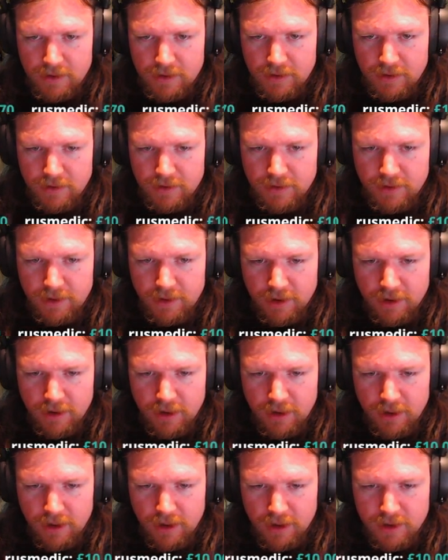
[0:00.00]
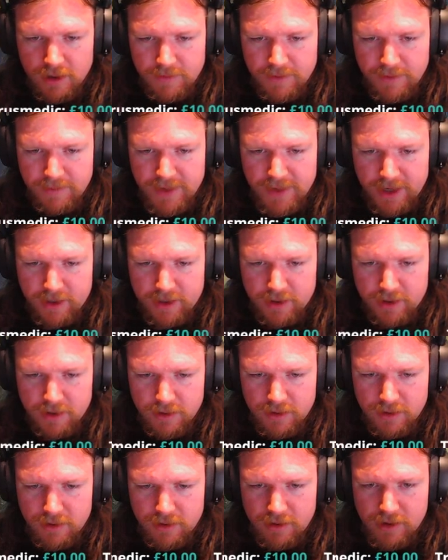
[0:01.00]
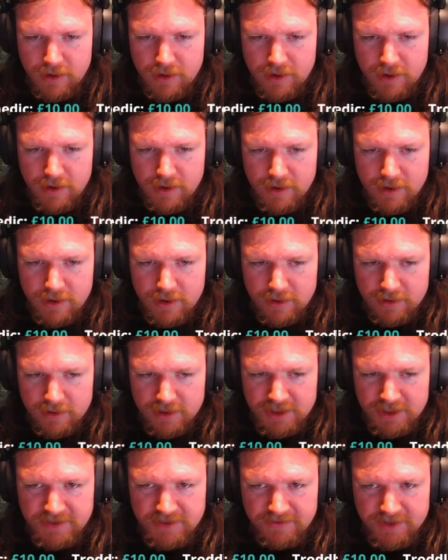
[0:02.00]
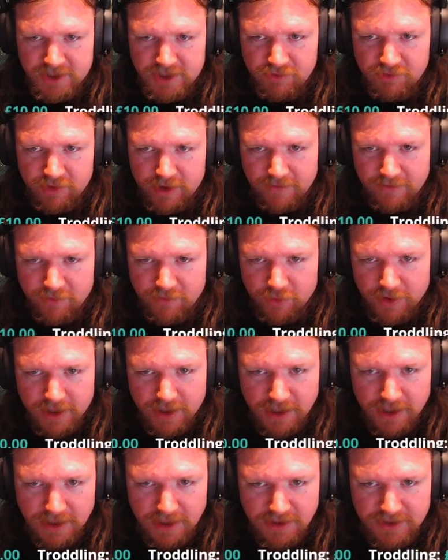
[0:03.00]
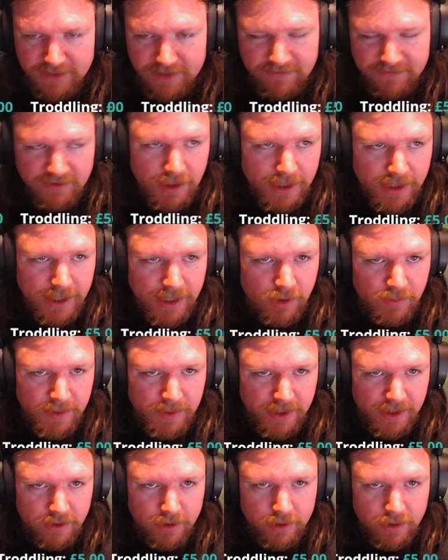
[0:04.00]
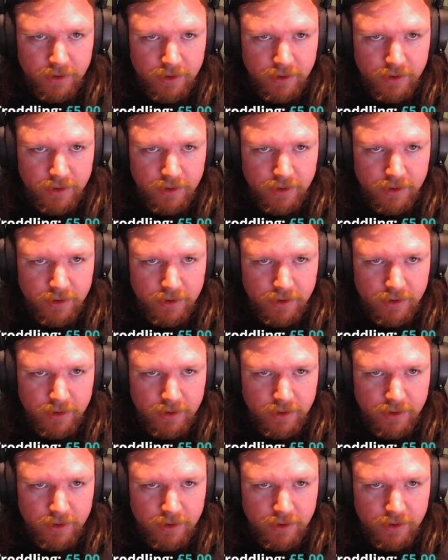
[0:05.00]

And they are coming back. This division recovery thing is definitely helping though.